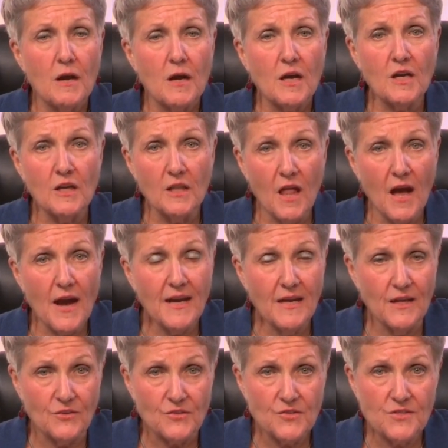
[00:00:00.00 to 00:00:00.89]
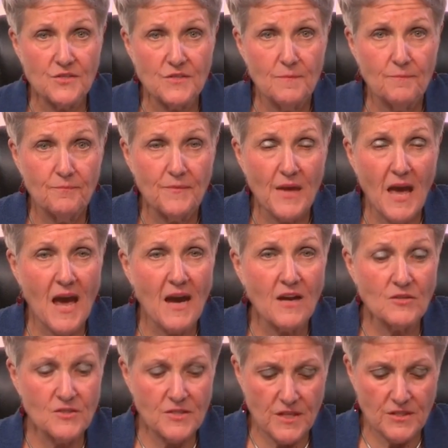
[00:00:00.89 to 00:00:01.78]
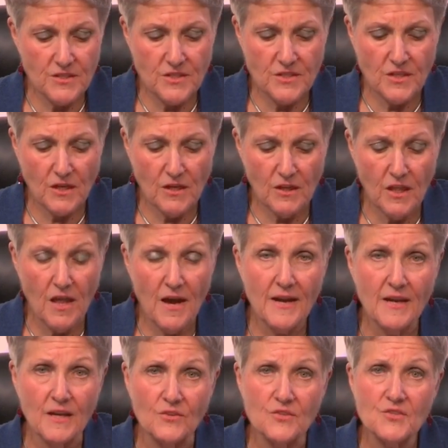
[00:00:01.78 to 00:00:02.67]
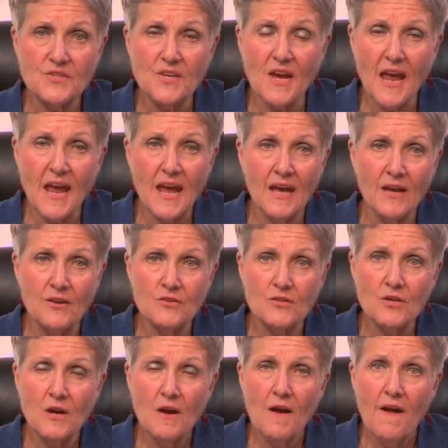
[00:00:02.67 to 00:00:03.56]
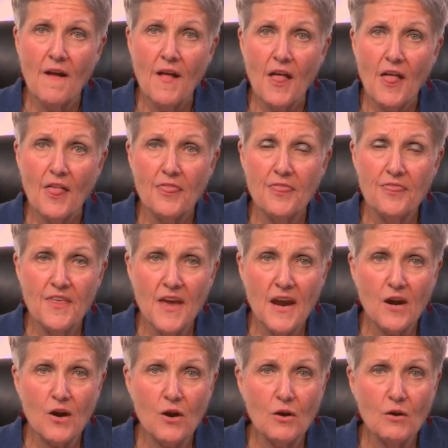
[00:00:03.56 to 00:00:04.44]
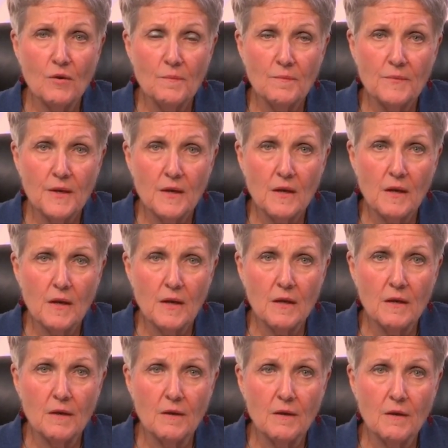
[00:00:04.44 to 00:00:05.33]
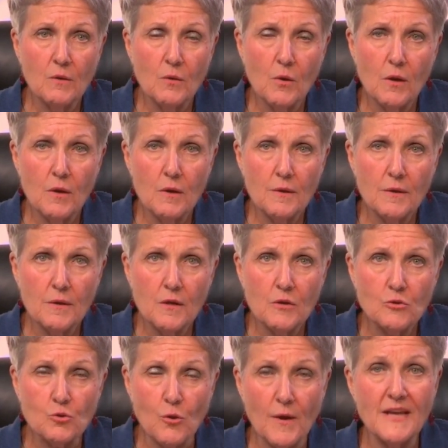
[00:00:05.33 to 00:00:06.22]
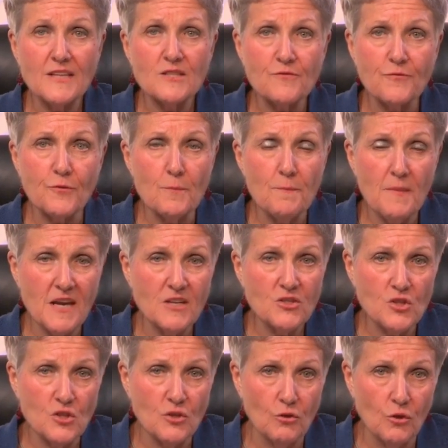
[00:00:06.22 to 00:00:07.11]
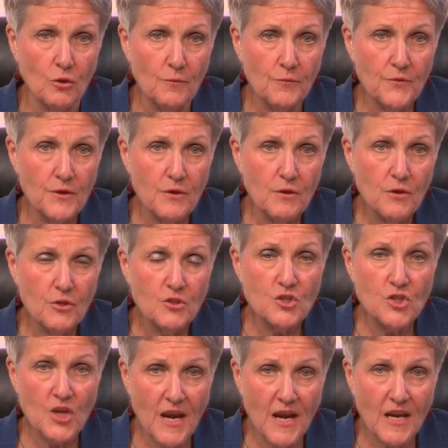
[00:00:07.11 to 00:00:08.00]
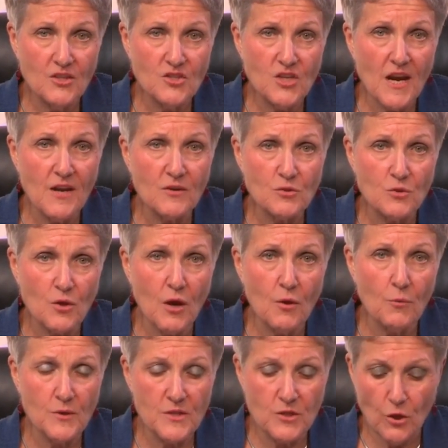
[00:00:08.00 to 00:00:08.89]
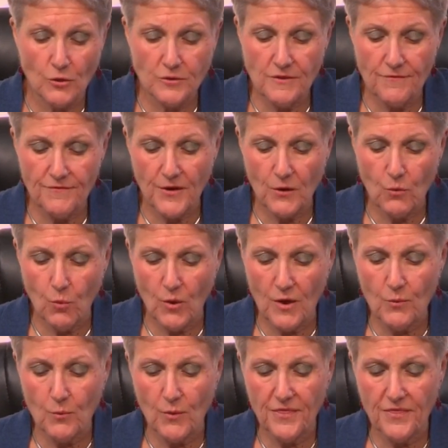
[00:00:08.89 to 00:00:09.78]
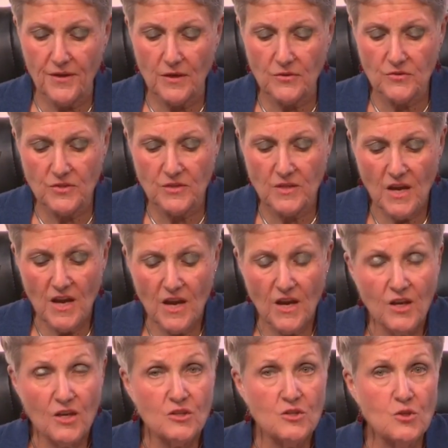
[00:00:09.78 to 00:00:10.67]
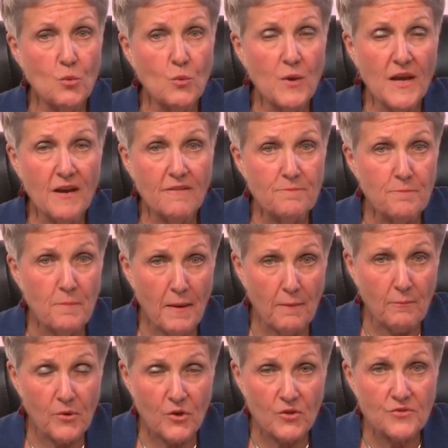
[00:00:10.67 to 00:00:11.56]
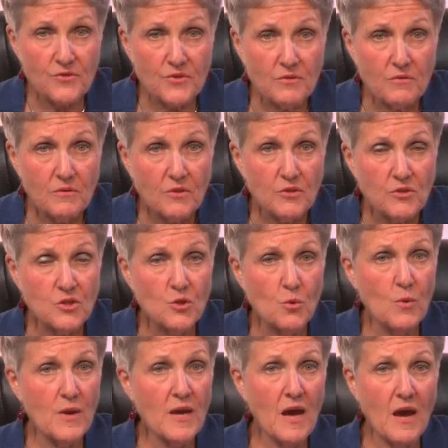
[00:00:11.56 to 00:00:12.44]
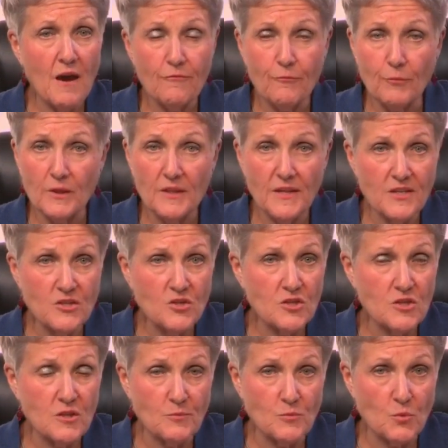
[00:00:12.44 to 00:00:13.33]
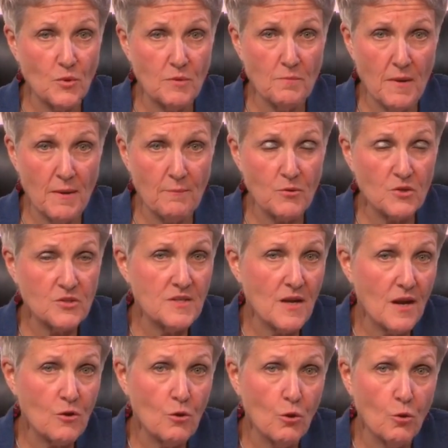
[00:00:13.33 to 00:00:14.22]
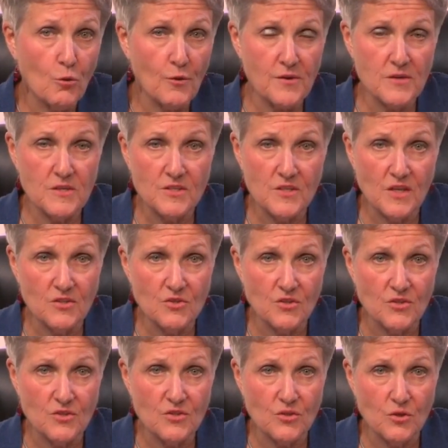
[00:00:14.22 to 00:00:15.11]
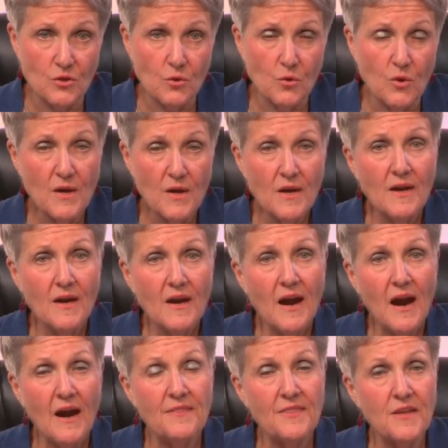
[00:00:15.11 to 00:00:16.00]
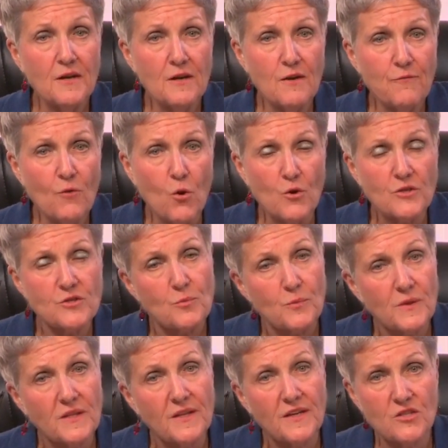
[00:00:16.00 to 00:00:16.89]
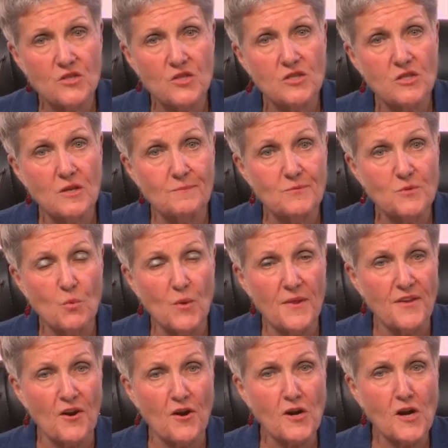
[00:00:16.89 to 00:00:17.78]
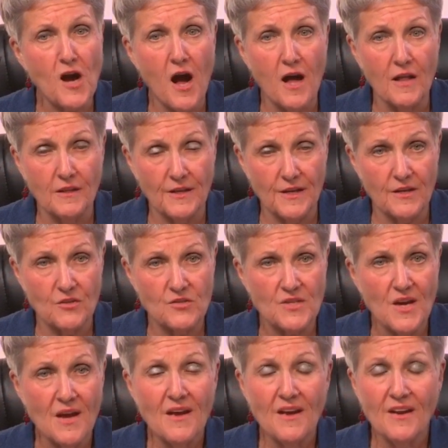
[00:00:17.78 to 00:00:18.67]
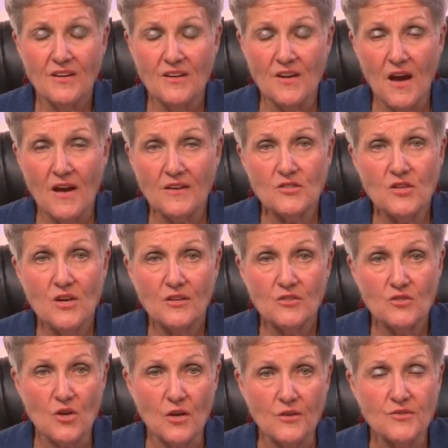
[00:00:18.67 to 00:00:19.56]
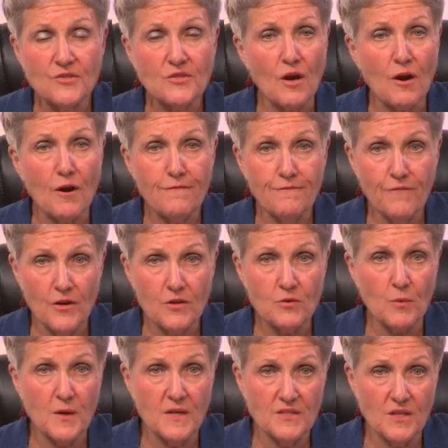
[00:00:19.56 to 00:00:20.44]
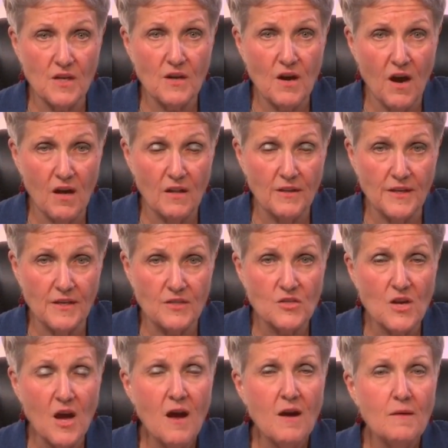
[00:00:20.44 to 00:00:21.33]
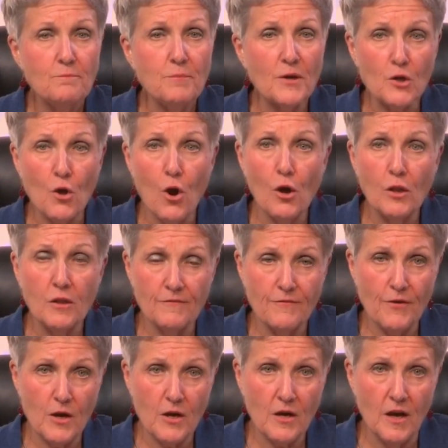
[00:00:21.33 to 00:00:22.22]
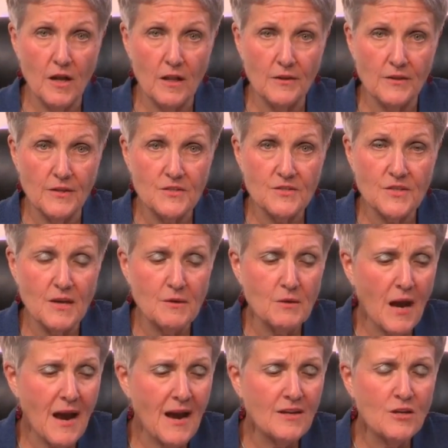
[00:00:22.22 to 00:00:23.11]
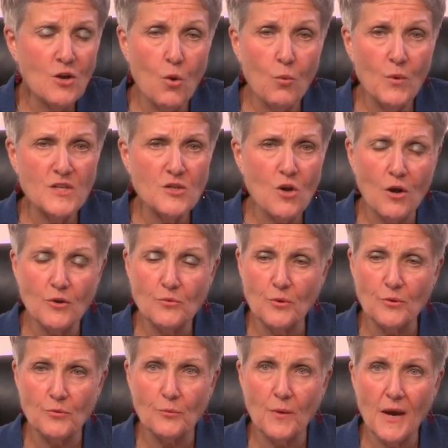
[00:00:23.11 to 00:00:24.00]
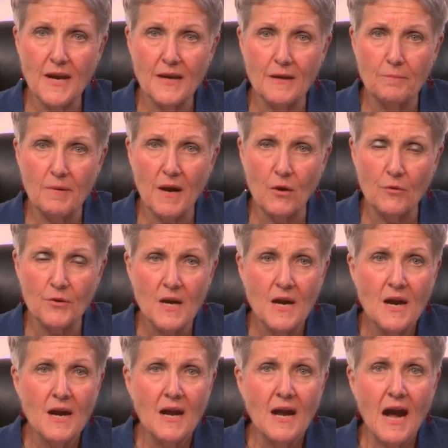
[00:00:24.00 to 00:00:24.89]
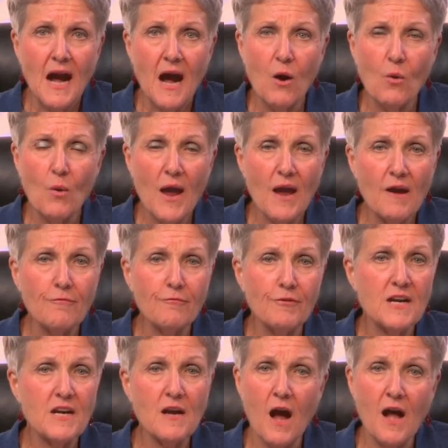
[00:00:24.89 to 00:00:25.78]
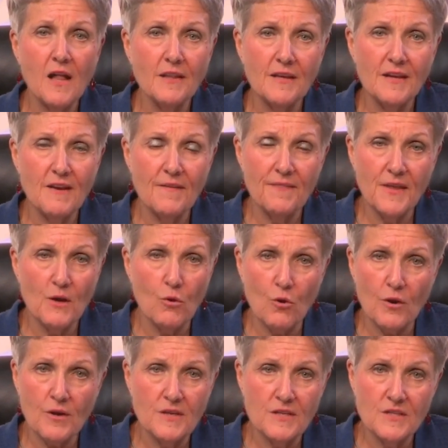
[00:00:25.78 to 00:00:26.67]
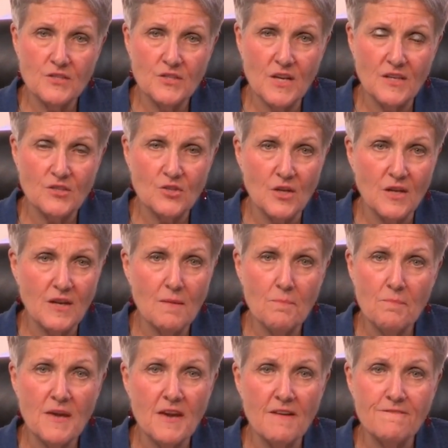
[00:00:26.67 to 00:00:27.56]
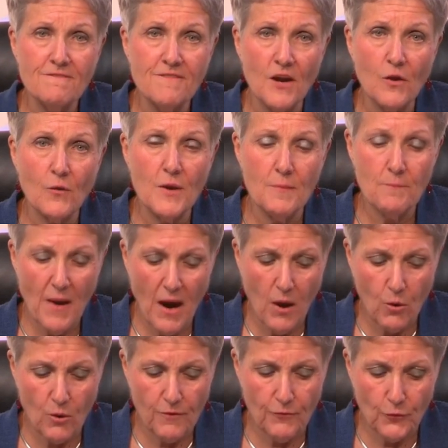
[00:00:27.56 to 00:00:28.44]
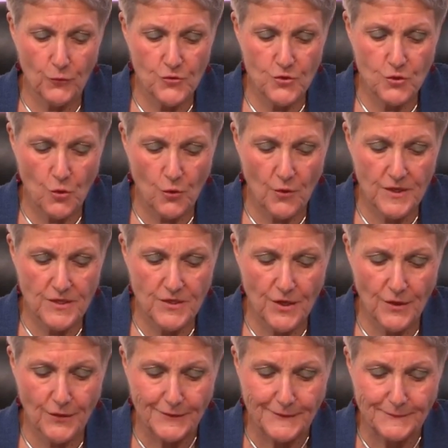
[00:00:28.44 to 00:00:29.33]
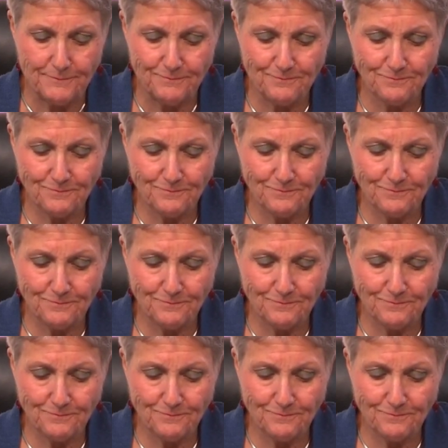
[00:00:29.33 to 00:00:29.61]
Clients, access to clients and their transformational change as a result of their work with us. Do we have members? Do we have relationships with members? Not all organizations do. And then, of course, relationships with our colleagues, not just our fundraising colleagues, but all of our colleagues. And I know we talked with Ray about how every colleague in the organization can be a very powerful storyteller.